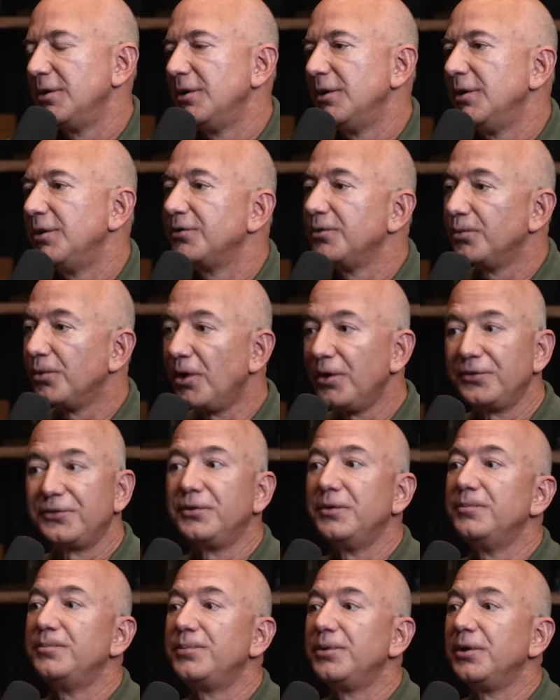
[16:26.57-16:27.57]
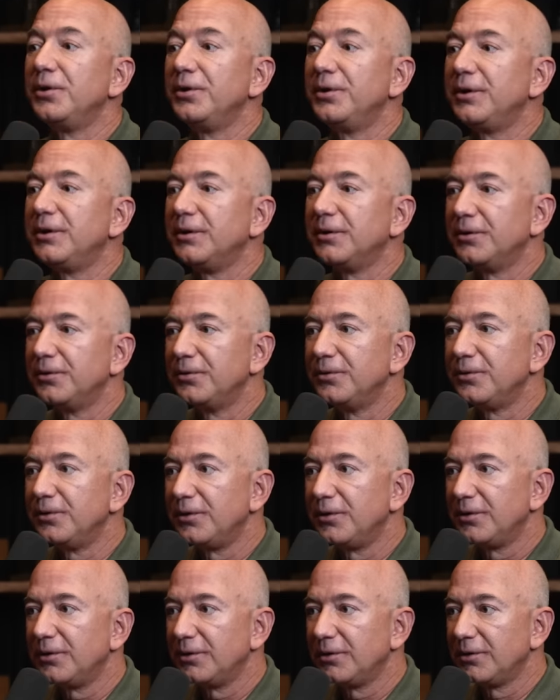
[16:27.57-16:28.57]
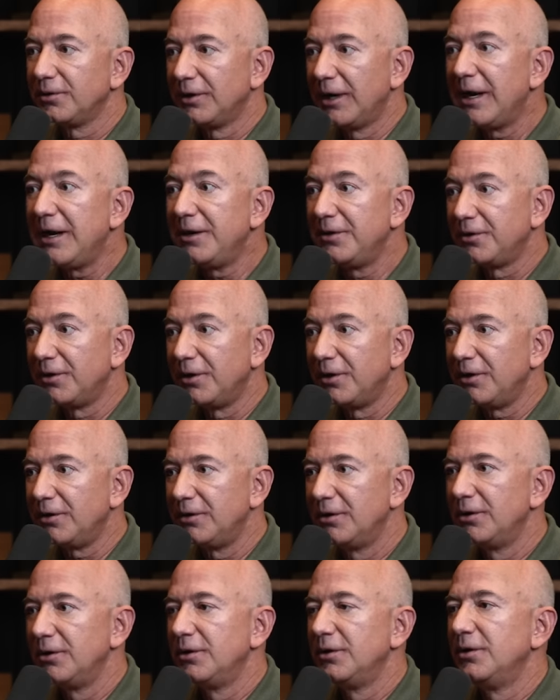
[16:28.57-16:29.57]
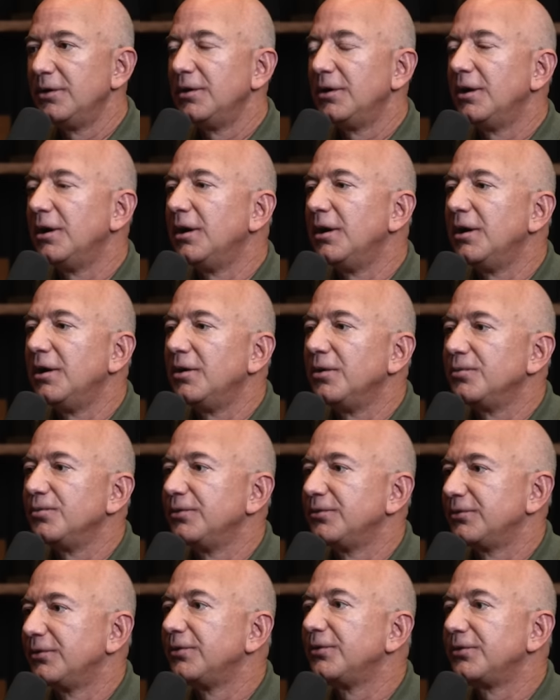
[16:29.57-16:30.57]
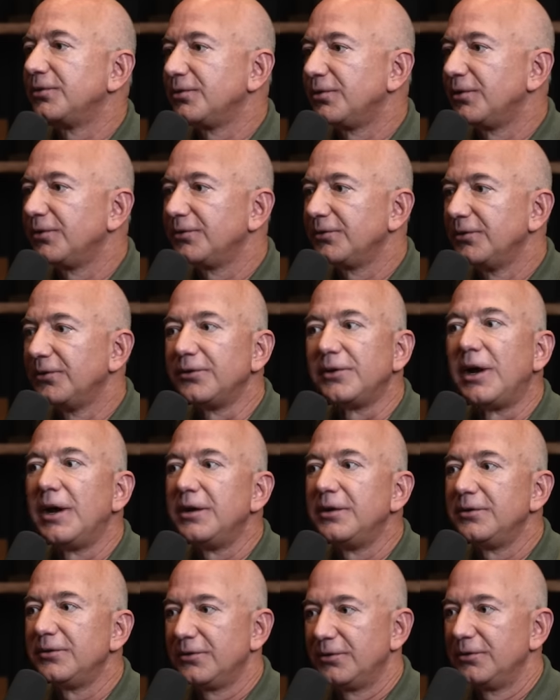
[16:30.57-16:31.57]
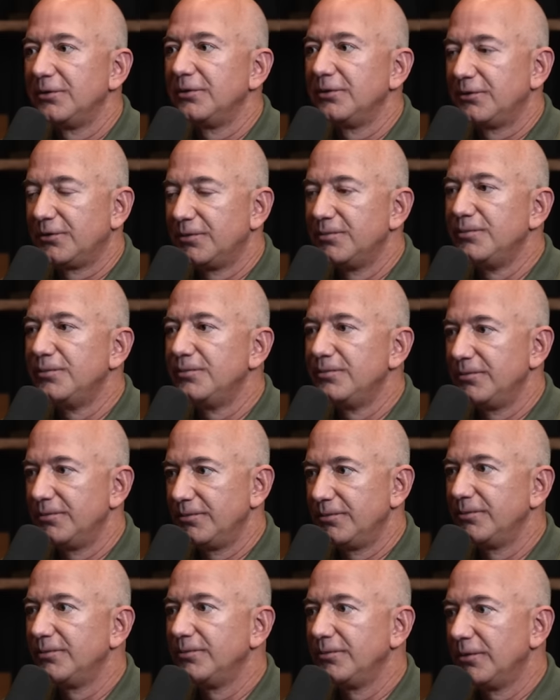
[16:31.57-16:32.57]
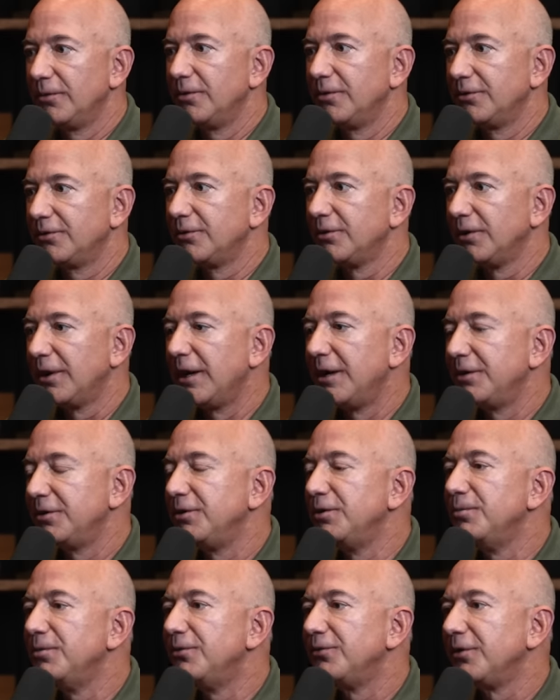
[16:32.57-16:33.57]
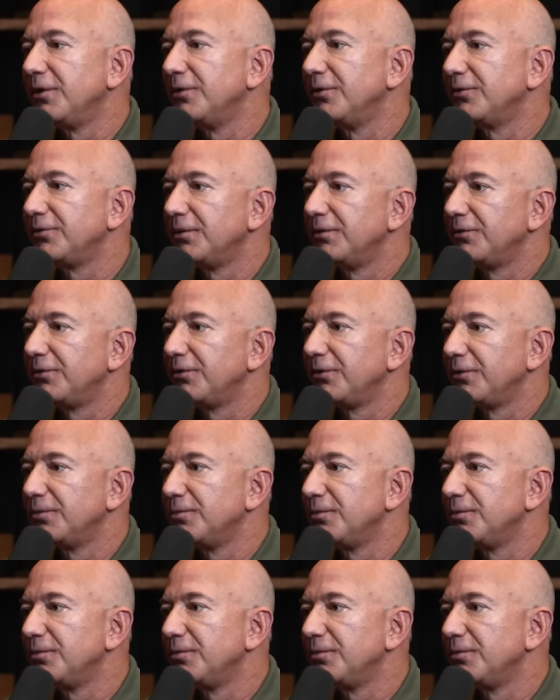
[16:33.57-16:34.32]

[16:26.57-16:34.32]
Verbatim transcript: Okay. So we're also building a lunar lander, which is of course designed to land humans on the surface of the